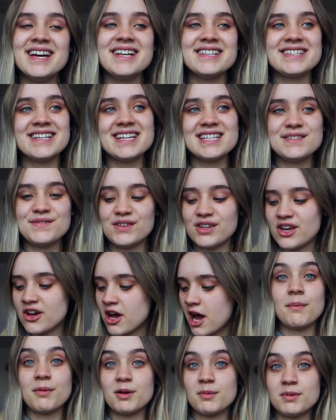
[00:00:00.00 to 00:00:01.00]
Today's video,
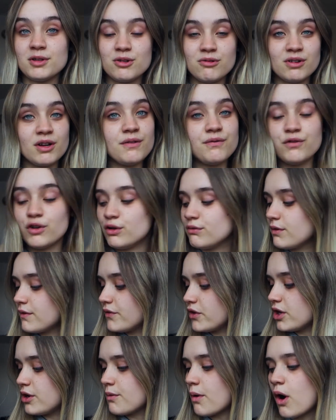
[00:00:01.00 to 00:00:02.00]
I'm going to be doing a full
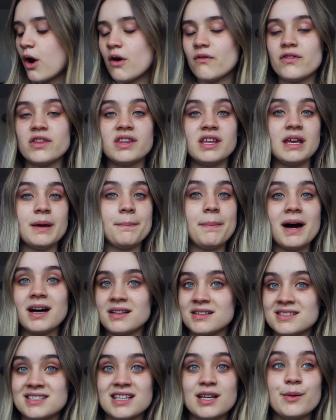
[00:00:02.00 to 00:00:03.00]
review of the
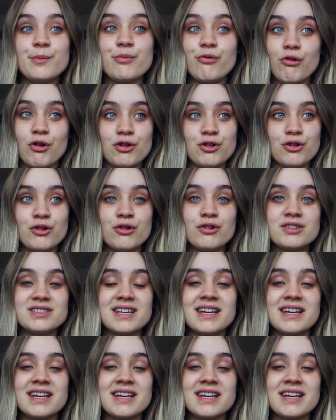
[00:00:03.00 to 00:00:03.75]
Pansley products.